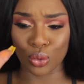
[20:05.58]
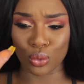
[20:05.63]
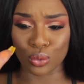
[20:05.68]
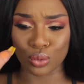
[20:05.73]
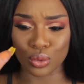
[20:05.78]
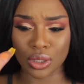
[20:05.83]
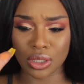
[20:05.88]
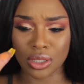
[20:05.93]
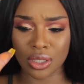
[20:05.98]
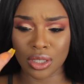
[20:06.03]

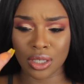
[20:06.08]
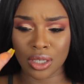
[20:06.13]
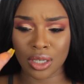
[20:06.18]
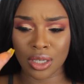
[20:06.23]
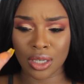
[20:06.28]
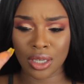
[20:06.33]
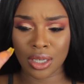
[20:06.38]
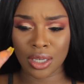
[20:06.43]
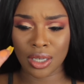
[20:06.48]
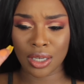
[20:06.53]
those
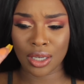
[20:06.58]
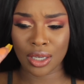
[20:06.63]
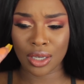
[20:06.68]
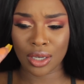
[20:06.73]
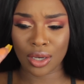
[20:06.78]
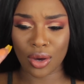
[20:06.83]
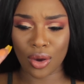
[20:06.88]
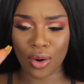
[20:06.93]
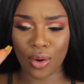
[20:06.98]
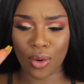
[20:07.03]

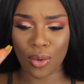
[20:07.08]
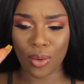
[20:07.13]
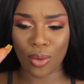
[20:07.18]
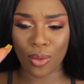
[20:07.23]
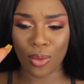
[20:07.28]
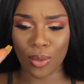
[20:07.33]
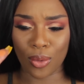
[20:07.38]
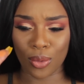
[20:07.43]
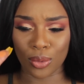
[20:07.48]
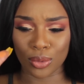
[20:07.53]

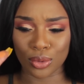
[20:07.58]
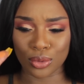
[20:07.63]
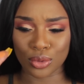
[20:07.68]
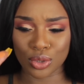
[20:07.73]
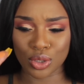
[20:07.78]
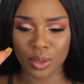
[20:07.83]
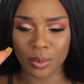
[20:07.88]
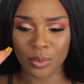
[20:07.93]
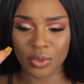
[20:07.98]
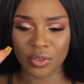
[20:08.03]
oh those
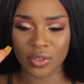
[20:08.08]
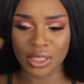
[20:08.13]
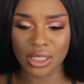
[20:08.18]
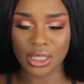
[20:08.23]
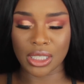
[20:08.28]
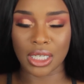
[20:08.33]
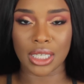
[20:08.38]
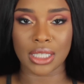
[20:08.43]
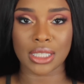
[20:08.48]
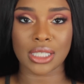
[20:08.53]
shimmery
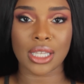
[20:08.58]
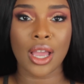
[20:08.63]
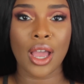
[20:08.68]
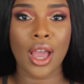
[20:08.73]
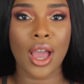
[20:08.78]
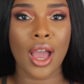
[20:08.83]
shades